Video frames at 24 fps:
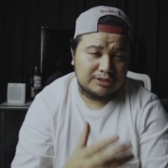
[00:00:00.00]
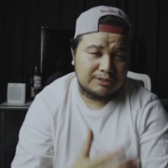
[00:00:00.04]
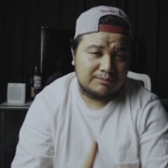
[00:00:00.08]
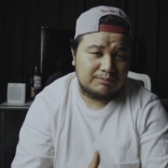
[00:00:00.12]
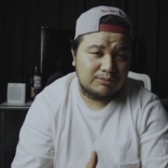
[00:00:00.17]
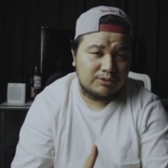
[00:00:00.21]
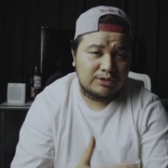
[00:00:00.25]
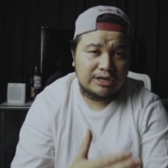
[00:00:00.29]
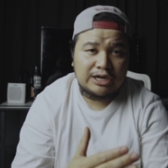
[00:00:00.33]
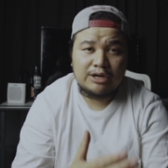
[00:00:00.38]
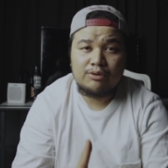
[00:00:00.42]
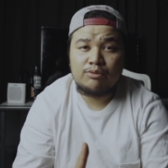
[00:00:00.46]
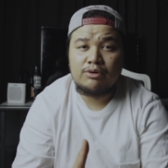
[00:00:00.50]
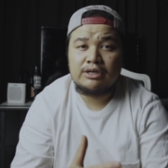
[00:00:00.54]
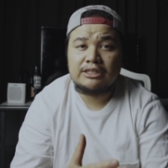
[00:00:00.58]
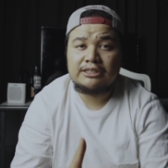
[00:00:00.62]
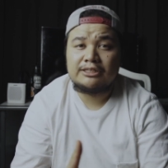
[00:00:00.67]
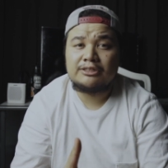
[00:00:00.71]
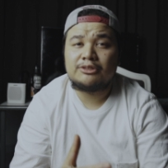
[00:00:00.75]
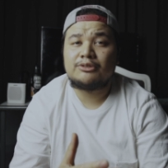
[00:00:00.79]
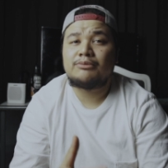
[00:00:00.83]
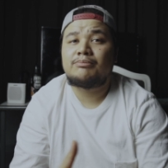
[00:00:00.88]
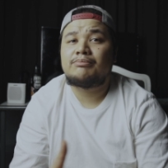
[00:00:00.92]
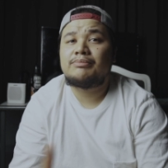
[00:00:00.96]
The more I
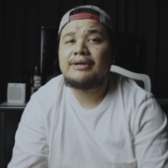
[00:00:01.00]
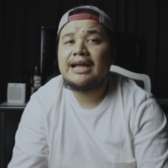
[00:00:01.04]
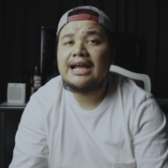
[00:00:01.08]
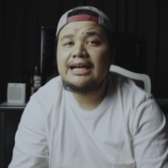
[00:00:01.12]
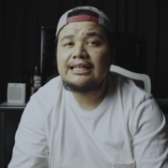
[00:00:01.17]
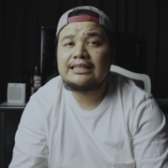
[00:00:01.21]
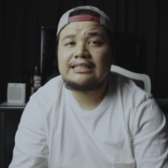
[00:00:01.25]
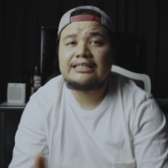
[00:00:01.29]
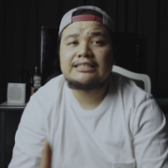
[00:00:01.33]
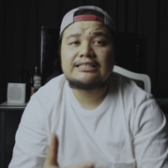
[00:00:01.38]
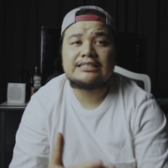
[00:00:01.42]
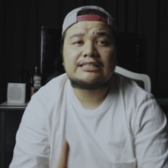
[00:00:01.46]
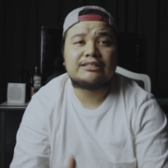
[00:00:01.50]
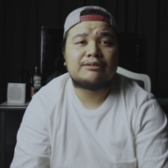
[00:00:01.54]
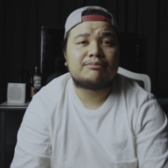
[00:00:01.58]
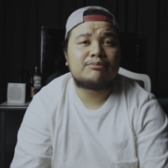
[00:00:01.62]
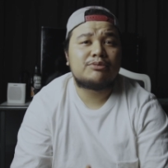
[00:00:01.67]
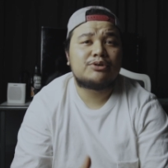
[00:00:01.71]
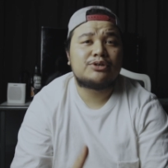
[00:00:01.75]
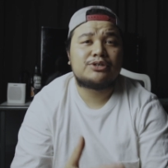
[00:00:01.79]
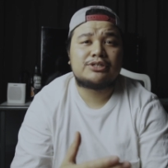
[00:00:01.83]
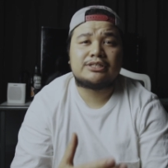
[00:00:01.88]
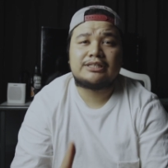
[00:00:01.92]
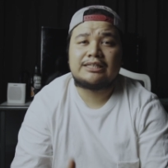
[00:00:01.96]
wanted to practice, the
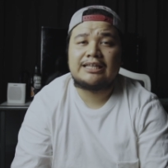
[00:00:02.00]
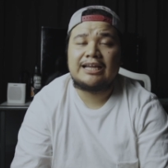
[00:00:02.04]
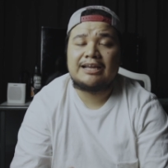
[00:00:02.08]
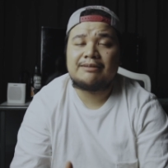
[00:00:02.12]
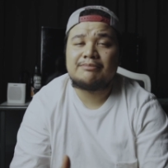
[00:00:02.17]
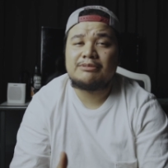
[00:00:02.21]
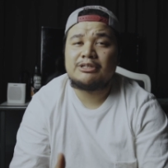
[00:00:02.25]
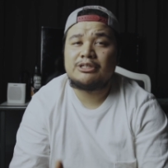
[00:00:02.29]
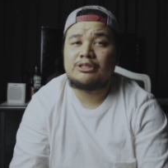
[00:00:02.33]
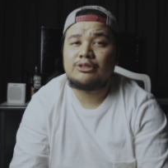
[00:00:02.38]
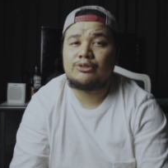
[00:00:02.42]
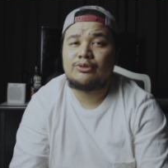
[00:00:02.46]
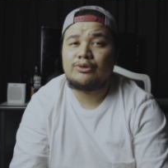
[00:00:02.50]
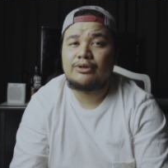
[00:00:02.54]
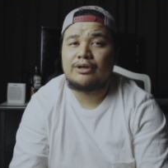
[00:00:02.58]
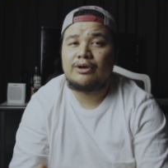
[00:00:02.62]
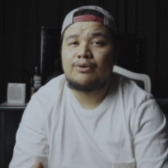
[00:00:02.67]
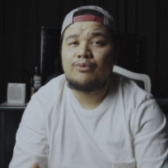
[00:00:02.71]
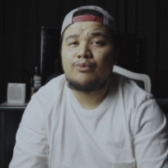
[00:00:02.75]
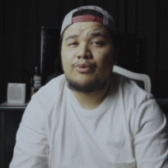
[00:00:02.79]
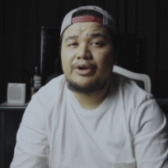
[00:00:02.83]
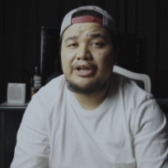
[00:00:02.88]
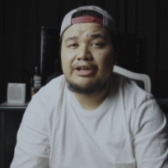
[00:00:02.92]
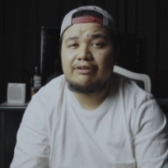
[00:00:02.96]
more time it
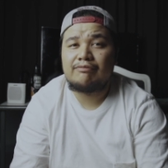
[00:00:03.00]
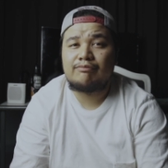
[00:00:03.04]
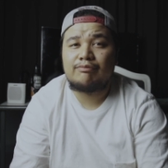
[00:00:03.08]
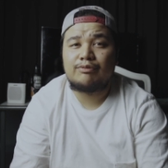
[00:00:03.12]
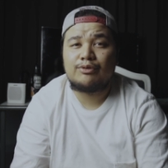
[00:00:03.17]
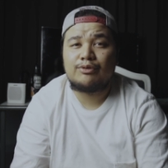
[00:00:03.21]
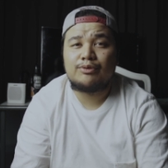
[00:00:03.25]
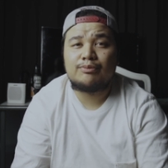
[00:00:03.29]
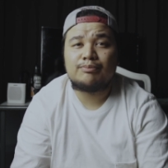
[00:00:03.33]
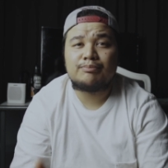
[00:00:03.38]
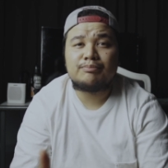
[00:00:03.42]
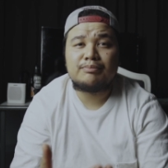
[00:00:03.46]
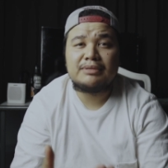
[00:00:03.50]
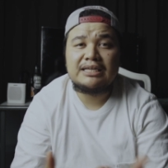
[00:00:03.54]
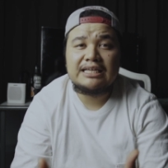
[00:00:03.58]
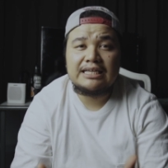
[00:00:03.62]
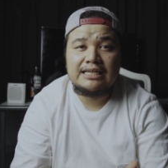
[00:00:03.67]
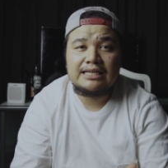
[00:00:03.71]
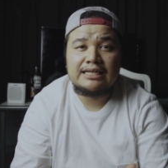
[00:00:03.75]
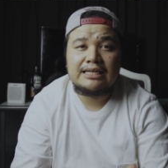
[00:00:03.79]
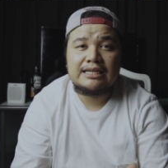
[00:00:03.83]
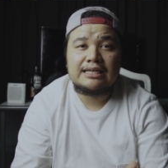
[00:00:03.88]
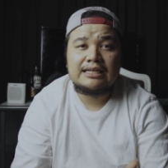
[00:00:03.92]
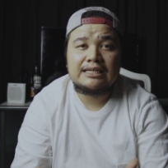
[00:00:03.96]
took away from
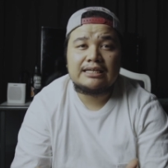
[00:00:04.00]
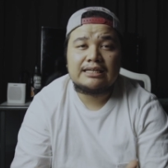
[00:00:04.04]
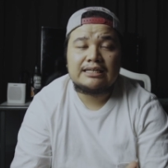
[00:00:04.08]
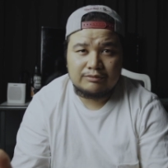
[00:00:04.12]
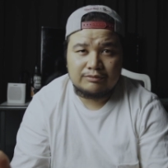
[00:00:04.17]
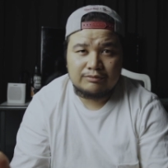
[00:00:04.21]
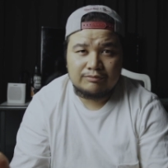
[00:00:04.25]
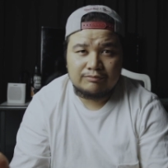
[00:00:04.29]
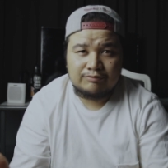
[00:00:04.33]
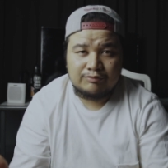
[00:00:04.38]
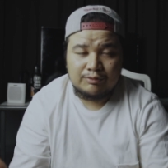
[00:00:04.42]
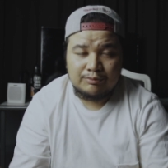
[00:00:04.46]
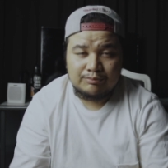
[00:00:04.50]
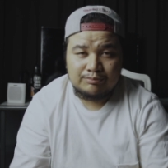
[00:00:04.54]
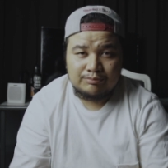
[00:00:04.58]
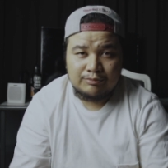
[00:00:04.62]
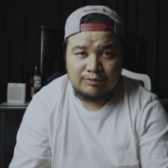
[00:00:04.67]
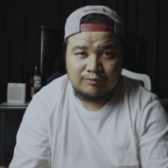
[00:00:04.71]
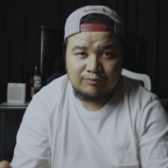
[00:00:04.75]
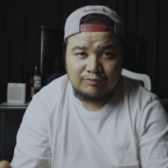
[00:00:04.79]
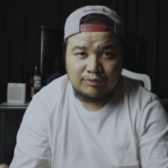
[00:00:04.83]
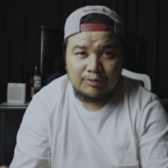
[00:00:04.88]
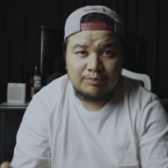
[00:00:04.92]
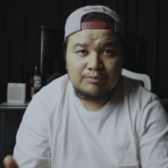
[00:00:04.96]
me from
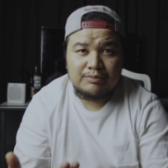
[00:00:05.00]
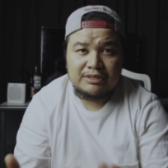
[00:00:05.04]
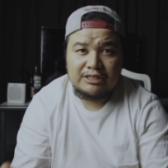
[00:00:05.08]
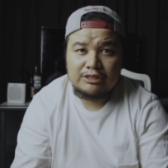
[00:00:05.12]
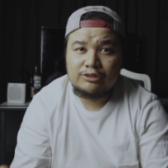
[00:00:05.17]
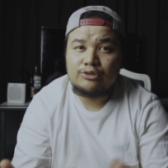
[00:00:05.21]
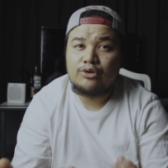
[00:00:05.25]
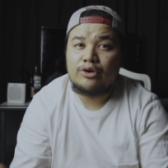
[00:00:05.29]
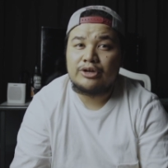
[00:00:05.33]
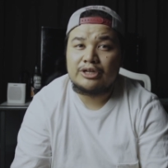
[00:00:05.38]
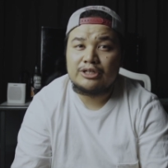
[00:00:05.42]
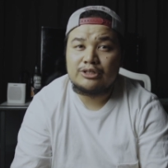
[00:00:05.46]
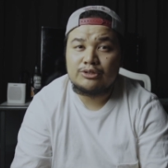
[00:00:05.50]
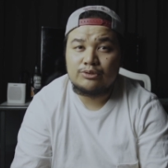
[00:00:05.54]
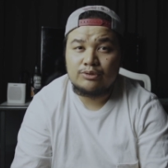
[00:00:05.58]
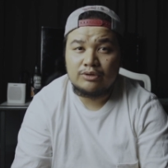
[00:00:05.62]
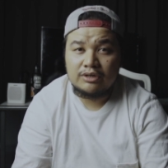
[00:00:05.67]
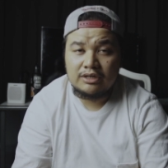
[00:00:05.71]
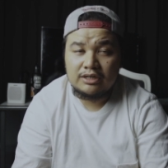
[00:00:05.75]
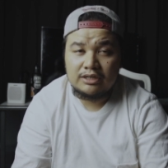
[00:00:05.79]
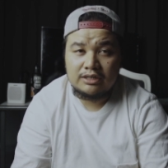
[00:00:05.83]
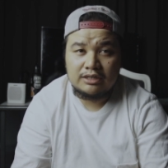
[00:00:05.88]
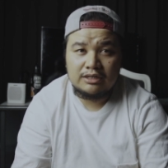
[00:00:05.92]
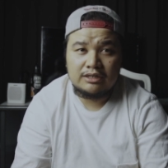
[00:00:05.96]
from me talking to
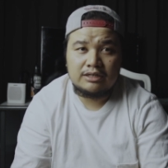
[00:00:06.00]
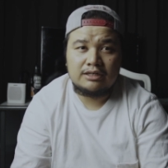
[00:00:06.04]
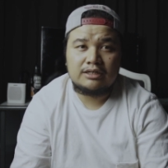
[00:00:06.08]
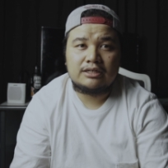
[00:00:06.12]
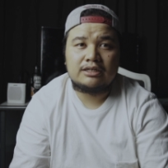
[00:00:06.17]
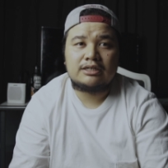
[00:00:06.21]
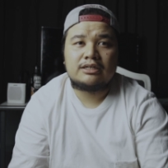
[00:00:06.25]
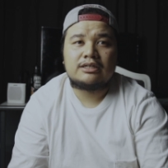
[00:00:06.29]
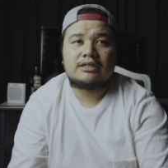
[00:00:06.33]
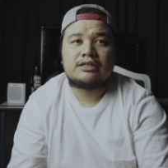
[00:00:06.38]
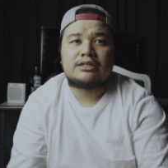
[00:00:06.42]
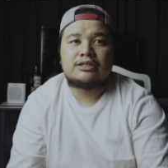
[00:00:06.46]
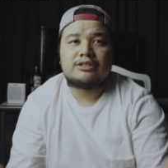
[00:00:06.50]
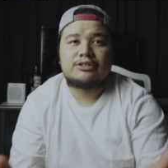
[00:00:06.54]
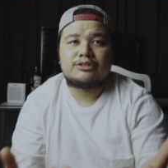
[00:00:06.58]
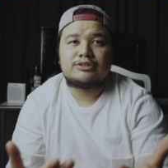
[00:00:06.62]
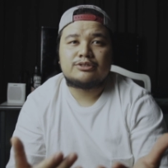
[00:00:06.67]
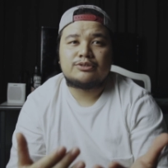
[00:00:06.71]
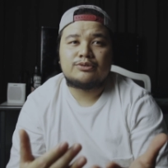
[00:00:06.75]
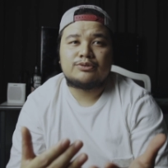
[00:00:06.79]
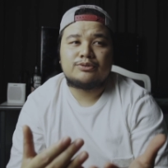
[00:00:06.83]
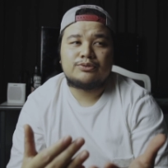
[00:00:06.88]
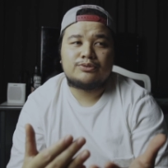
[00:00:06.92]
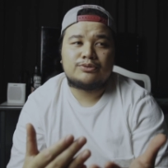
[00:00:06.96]
her.
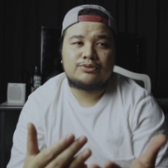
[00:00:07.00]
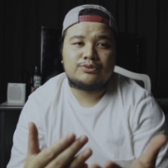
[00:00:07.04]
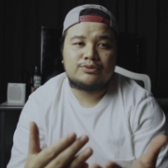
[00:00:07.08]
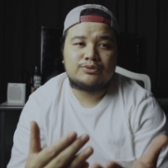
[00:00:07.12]
So